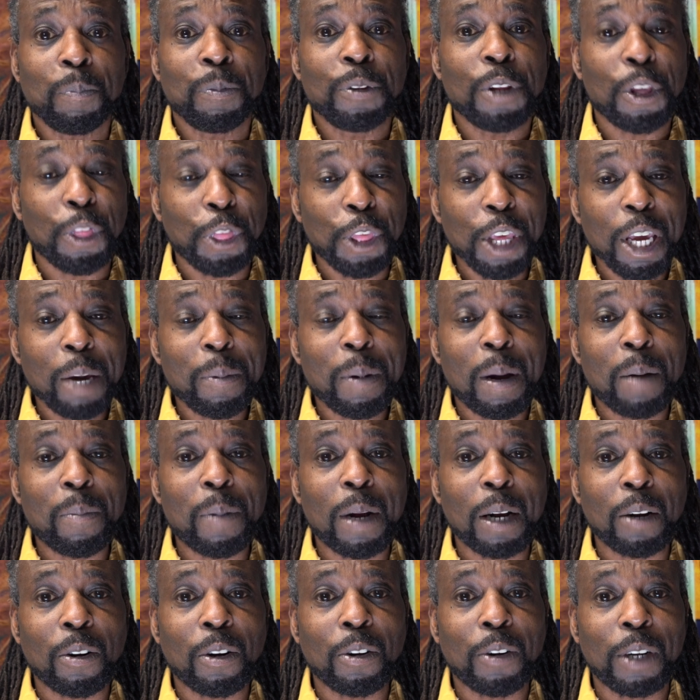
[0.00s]
The thing about
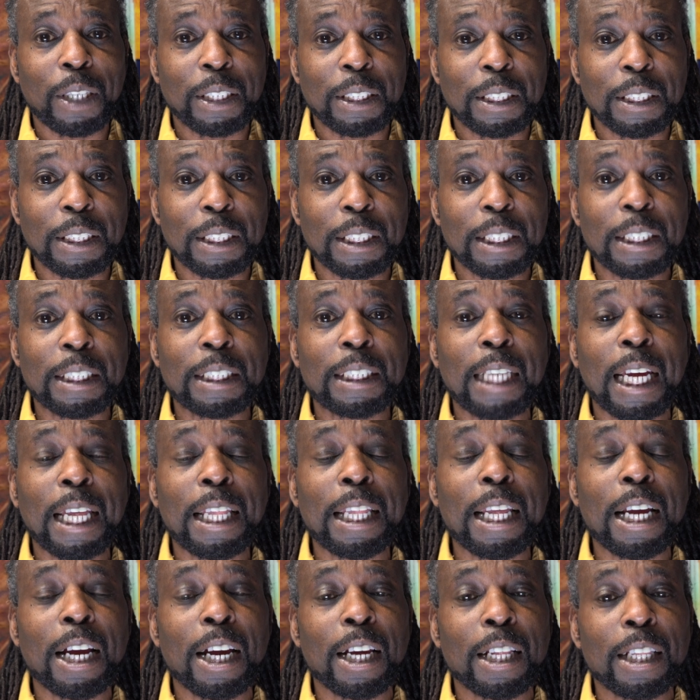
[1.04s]
microaggressions is
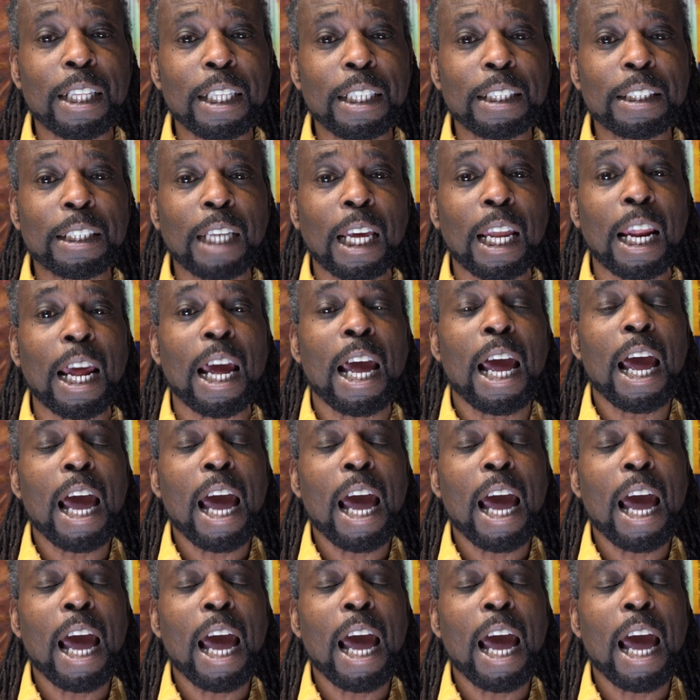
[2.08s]
that they are these kind of